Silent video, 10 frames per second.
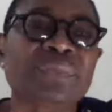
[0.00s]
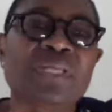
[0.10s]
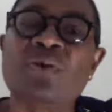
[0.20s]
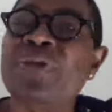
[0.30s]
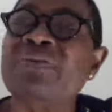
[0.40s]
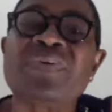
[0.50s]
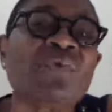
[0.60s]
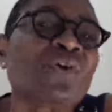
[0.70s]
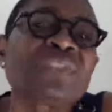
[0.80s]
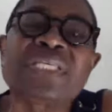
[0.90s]
okay, there
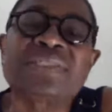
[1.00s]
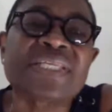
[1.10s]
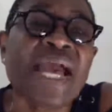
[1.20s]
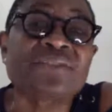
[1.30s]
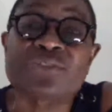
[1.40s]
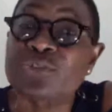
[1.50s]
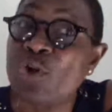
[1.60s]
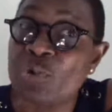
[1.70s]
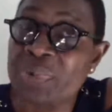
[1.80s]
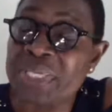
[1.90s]
was a sad
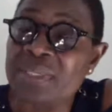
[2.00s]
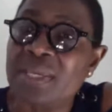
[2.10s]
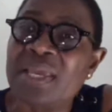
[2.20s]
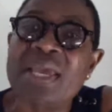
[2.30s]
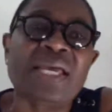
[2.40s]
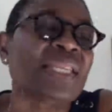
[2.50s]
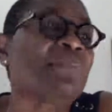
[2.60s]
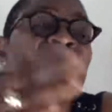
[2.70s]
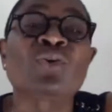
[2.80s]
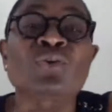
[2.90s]
story, and I'm
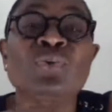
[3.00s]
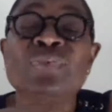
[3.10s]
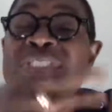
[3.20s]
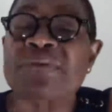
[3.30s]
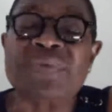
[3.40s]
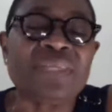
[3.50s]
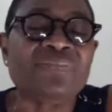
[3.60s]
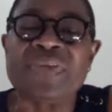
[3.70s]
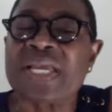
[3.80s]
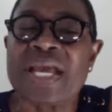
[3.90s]
not going to say
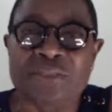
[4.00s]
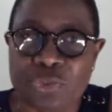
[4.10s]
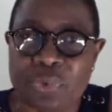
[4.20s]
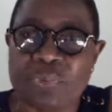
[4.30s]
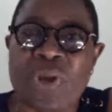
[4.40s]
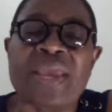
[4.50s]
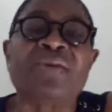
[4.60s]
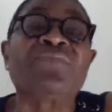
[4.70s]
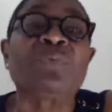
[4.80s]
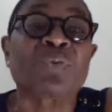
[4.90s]
the country where
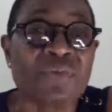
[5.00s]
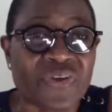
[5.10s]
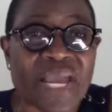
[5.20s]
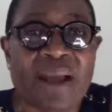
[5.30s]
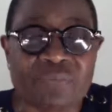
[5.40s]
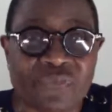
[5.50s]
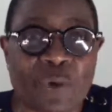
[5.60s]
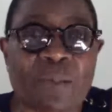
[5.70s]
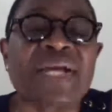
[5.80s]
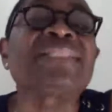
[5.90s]
the brother come
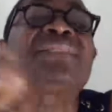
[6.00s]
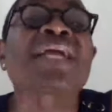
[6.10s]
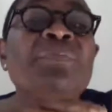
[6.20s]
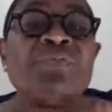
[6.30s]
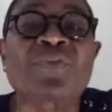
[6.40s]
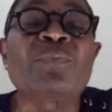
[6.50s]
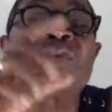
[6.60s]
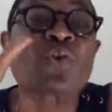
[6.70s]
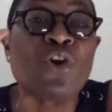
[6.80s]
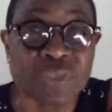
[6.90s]
from, but it's coming from the
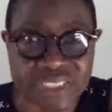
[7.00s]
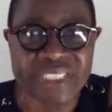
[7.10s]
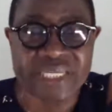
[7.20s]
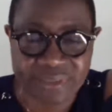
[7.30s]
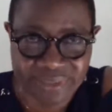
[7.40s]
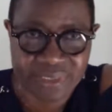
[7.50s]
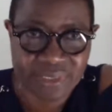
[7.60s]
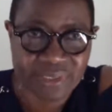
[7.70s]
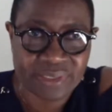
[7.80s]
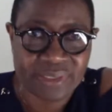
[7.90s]
continent.
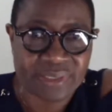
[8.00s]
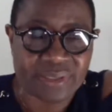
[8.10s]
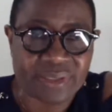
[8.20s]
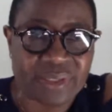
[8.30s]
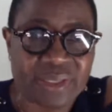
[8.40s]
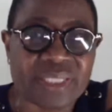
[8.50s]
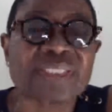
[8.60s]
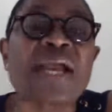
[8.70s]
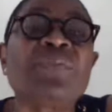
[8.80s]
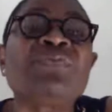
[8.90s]
It's
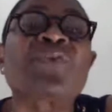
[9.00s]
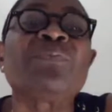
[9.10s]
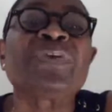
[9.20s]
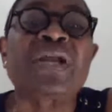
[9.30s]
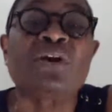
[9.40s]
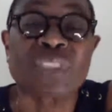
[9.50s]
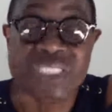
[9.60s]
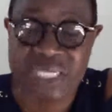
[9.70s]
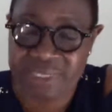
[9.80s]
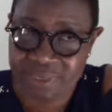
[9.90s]
coming from the
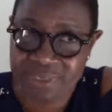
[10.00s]
continent.